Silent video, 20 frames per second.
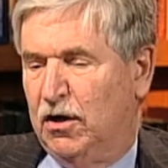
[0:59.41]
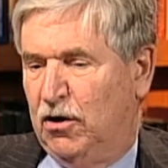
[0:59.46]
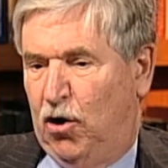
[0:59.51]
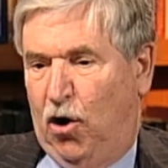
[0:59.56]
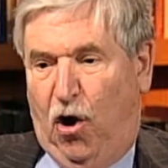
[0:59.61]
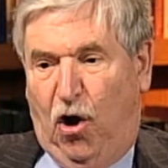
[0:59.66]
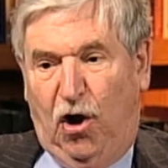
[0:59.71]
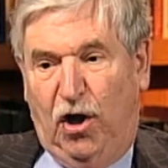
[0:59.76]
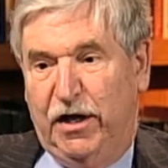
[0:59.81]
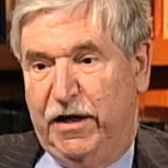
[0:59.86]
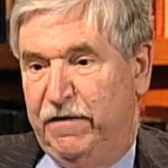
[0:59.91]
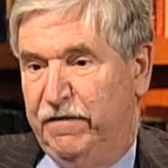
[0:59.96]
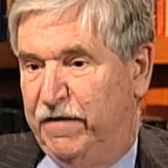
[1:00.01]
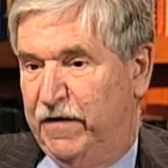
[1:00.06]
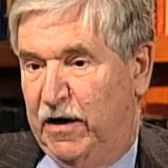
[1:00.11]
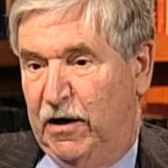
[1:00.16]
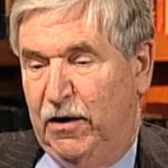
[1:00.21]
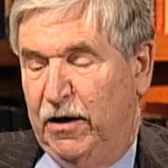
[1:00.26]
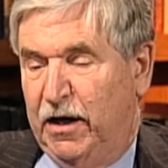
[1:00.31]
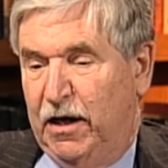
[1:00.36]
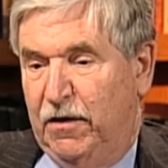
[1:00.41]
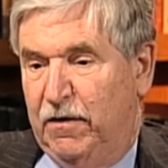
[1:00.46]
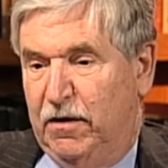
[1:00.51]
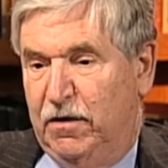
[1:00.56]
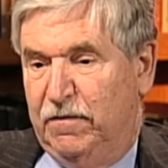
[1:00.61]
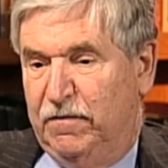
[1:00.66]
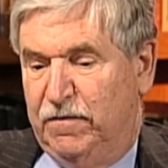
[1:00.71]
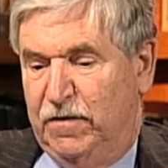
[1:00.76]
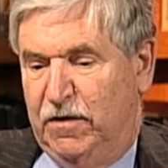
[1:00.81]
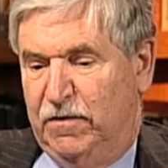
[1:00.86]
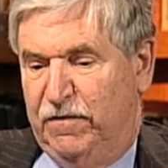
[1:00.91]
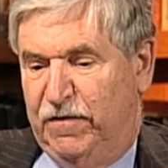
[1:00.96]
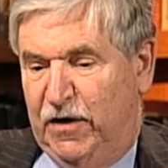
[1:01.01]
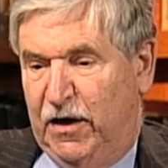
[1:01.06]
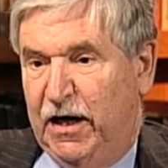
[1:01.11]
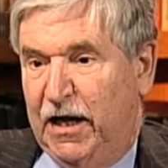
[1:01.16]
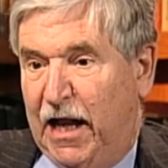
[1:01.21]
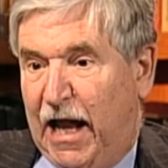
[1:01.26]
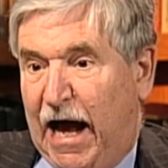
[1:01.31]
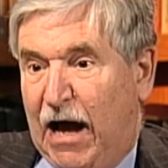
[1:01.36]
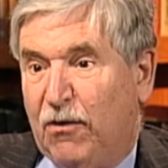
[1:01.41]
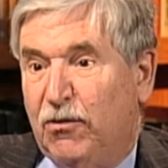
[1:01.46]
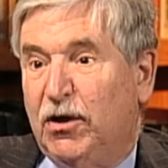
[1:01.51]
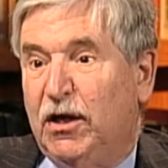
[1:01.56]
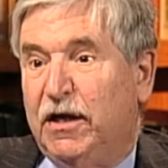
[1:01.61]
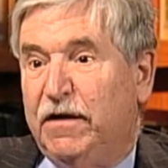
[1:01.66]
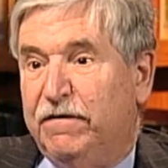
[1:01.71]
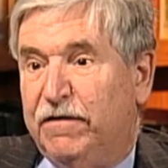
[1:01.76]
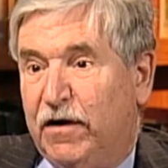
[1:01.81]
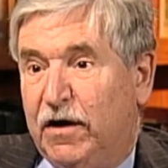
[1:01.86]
calling very, uh, very loudly,